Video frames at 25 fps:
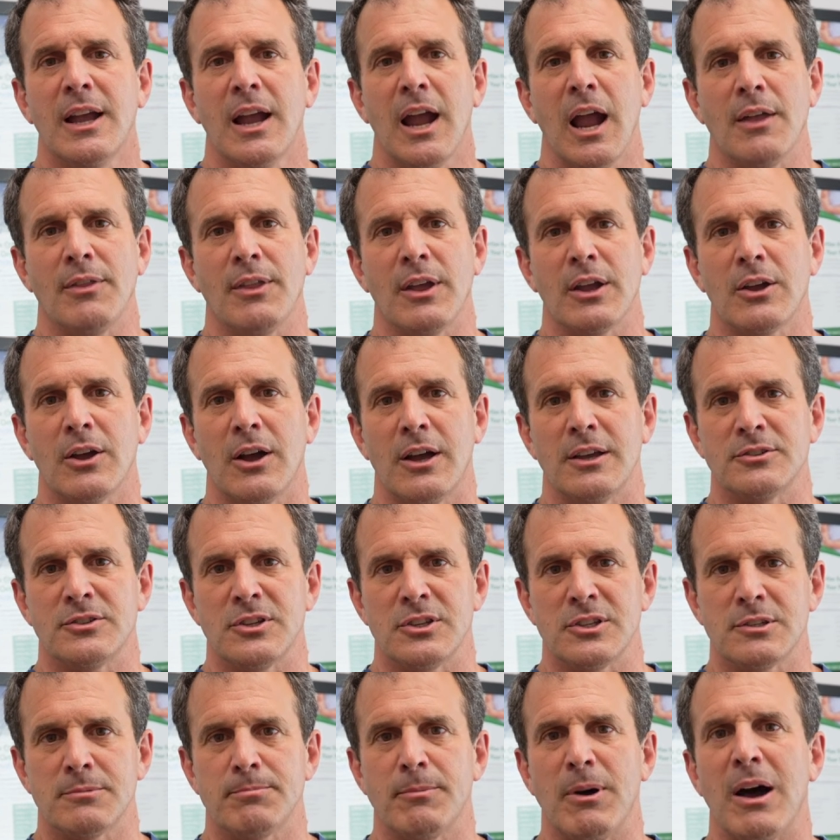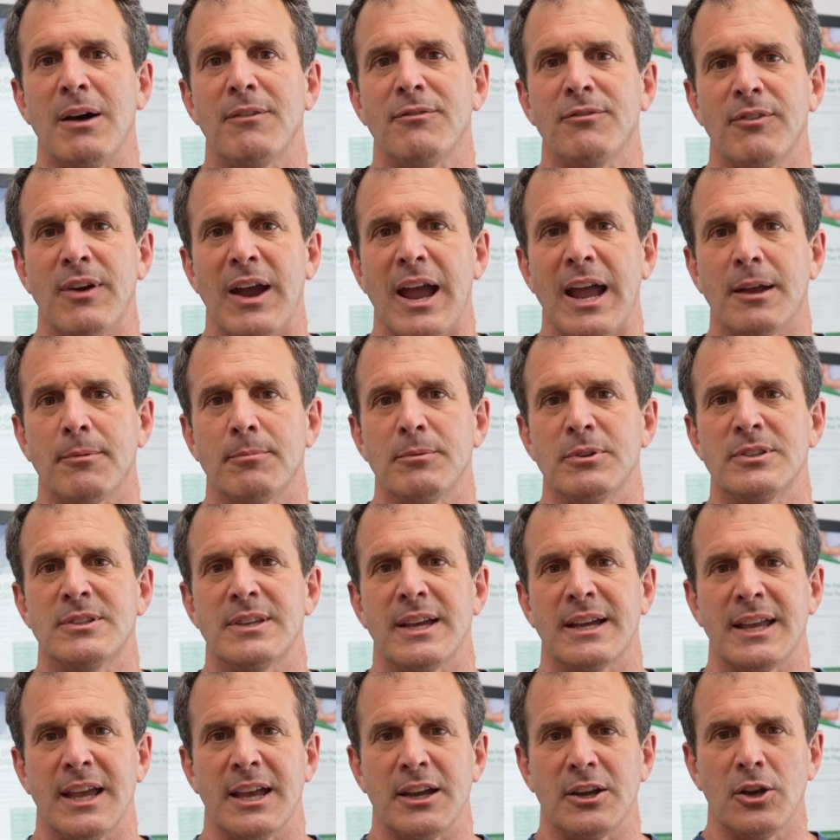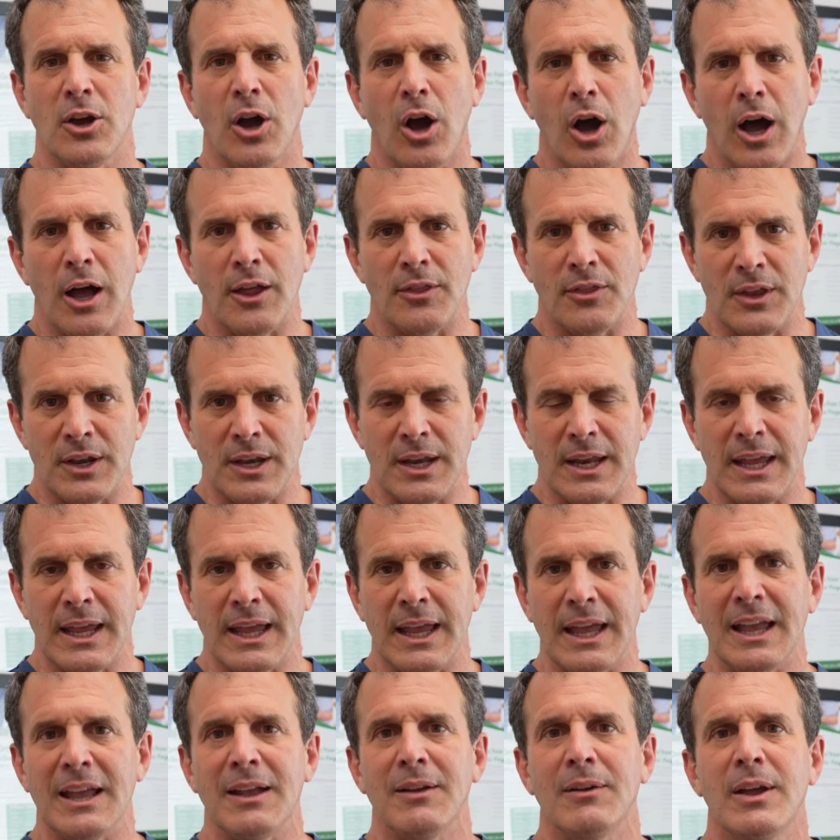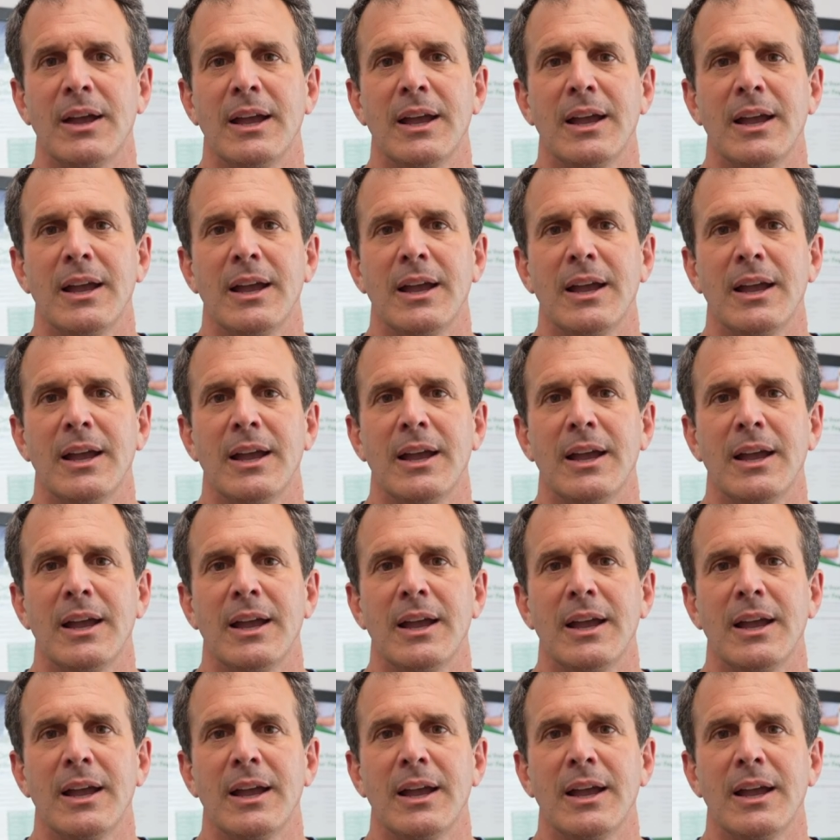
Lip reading: and they cause these small fragments that get caught in the knee.